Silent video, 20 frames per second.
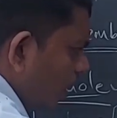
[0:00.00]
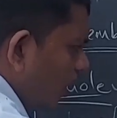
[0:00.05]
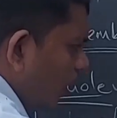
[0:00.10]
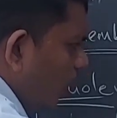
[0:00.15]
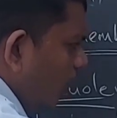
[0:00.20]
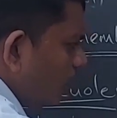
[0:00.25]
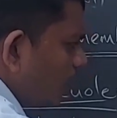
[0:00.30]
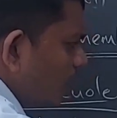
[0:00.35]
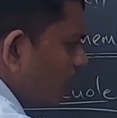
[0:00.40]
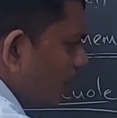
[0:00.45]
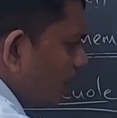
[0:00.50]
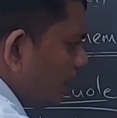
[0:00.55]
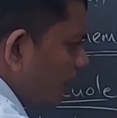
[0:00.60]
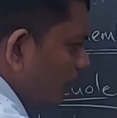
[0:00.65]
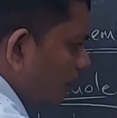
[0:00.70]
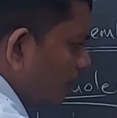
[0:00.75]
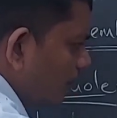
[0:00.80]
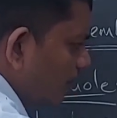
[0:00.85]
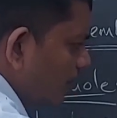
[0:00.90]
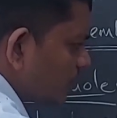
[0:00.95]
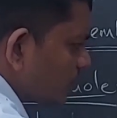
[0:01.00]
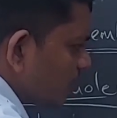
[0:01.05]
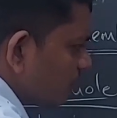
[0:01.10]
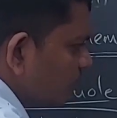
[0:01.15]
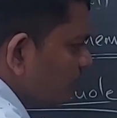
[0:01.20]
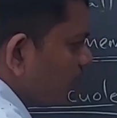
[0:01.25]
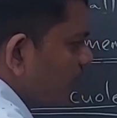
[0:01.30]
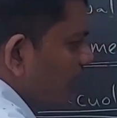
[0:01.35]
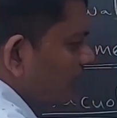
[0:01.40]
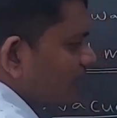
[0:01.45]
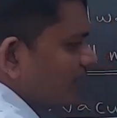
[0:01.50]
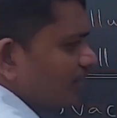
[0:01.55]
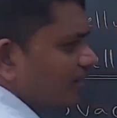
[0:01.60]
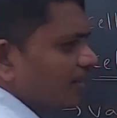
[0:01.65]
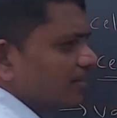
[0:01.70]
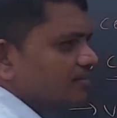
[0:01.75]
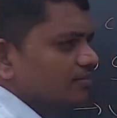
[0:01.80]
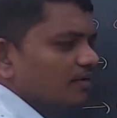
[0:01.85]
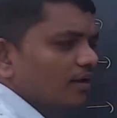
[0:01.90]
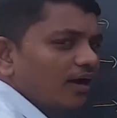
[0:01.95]
all the membranes of the
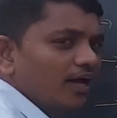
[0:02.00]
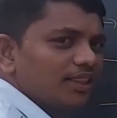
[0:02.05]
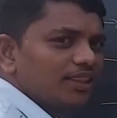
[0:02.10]
organelles,